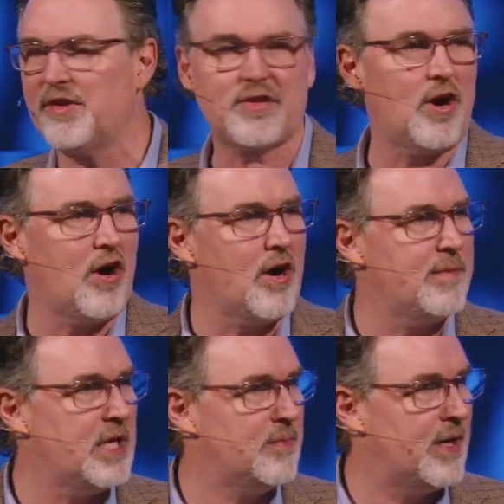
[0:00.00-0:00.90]
wants to
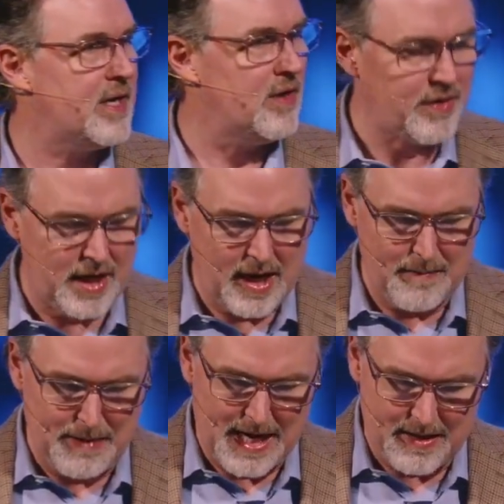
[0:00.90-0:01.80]
harm anybody. Okay, I
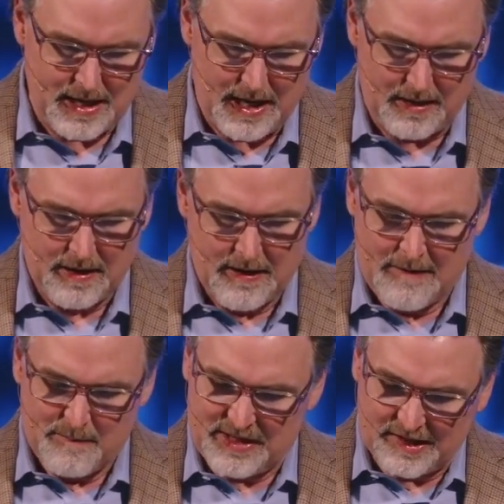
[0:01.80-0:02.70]
buy that.
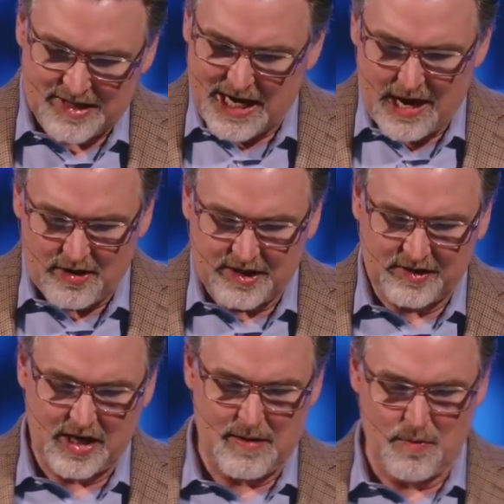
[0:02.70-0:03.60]
But that's not how it
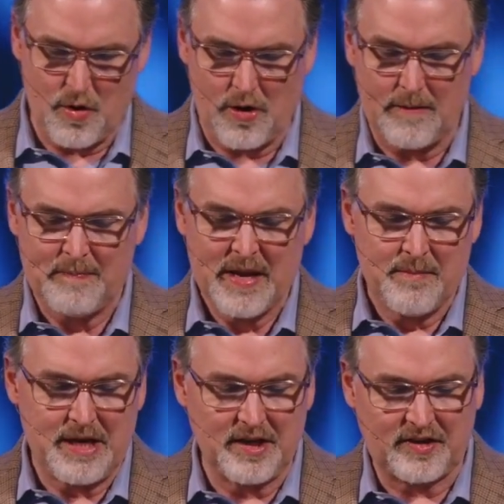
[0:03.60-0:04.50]
is anymore
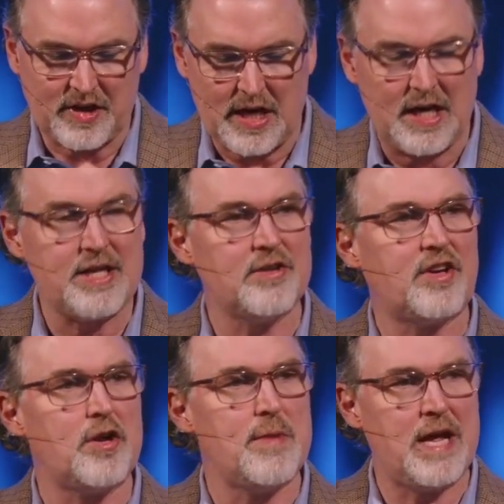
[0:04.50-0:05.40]
because suddenly there's
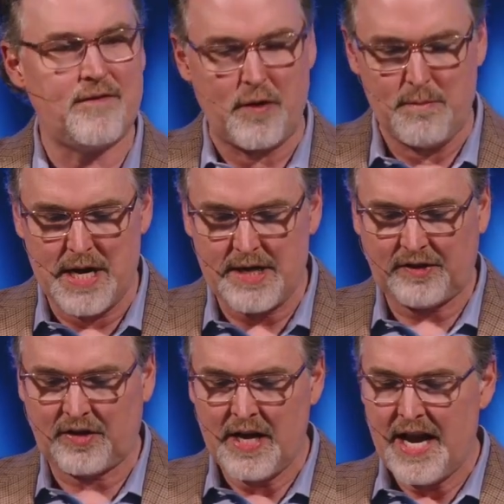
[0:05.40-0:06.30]
a demand for
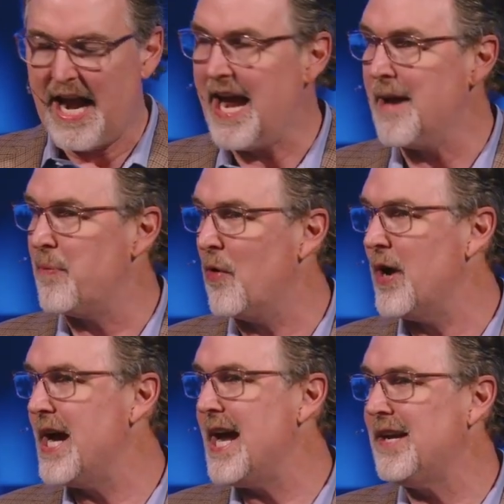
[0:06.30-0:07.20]
months and
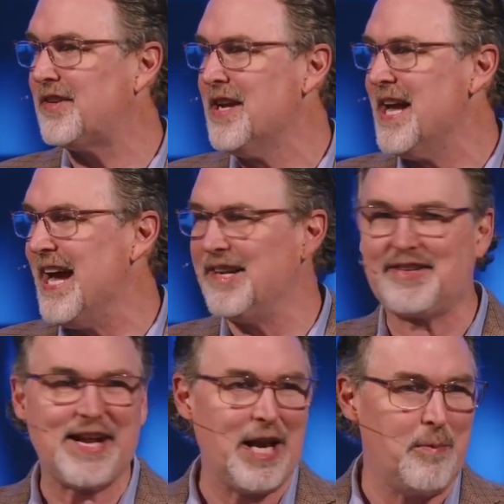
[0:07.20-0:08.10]
parades and
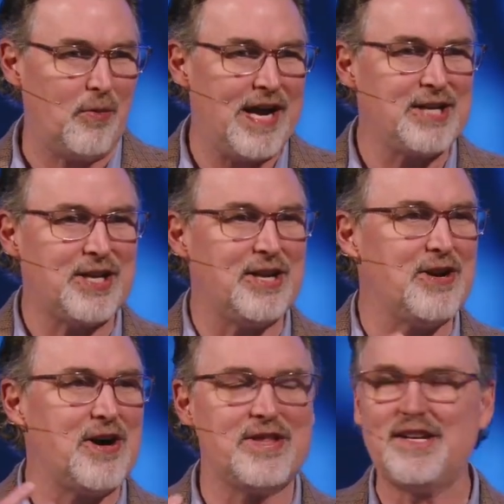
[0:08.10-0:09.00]
celebration
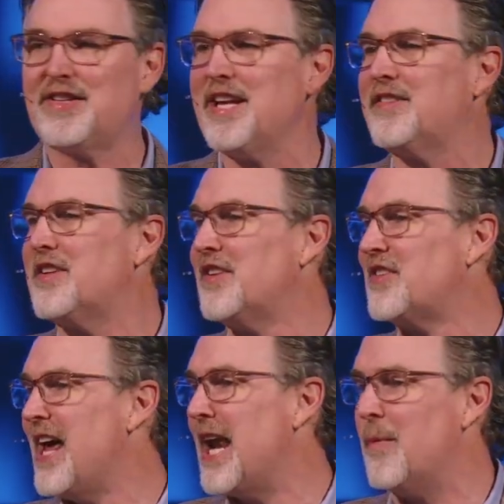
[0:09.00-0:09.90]
and all these things to
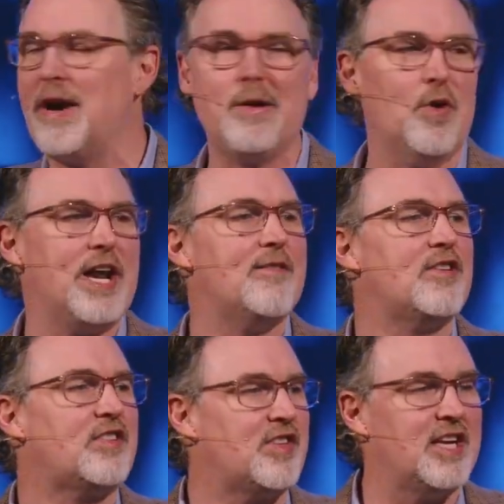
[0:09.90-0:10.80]
celebrate
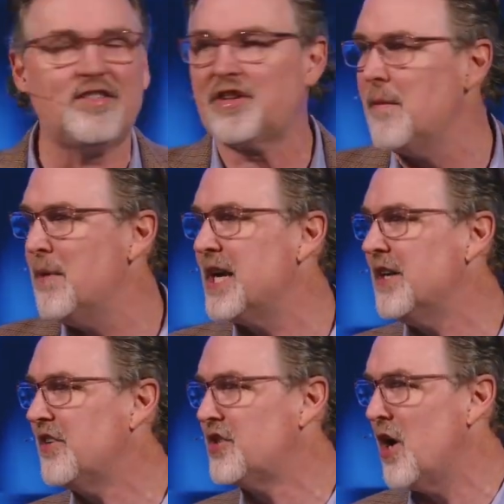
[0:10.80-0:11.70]
whatever sin somebody
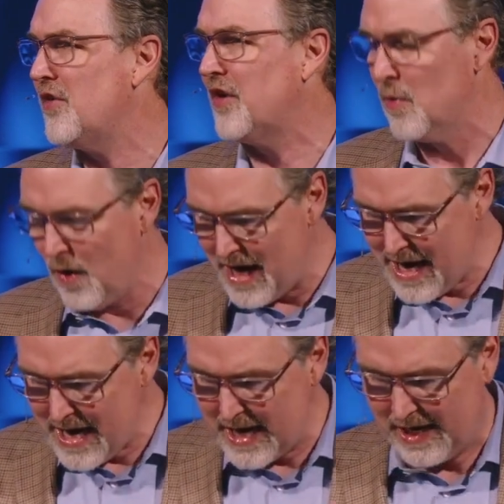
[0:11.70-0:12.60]
has chosen.
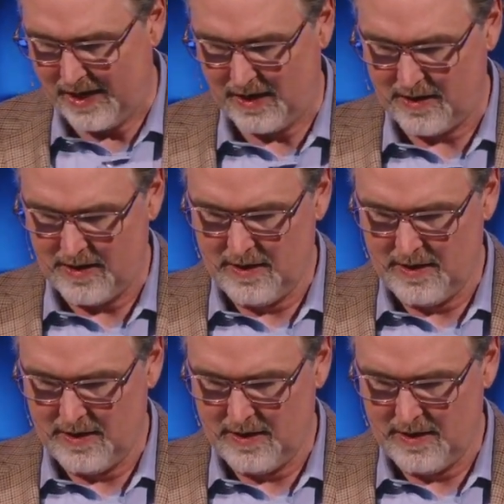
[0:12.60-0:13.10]
Why?